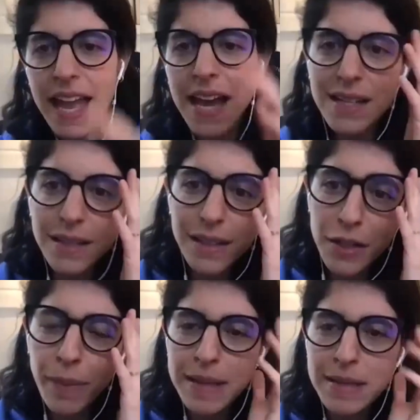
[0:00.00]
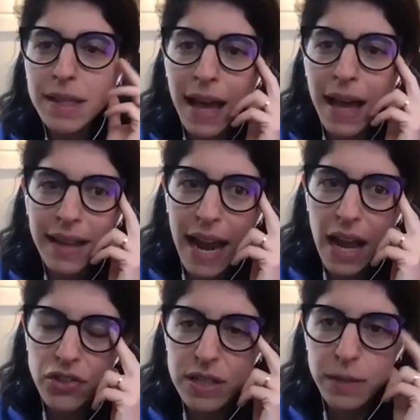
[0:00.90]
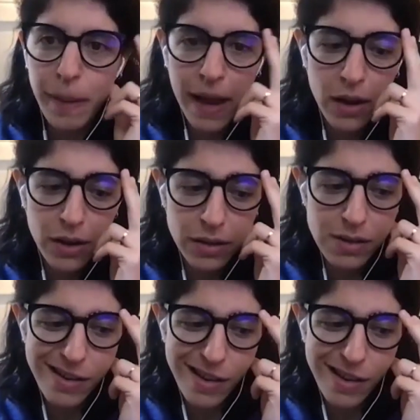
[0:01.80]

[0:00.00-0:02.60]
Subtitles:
And, basically that actually inspired,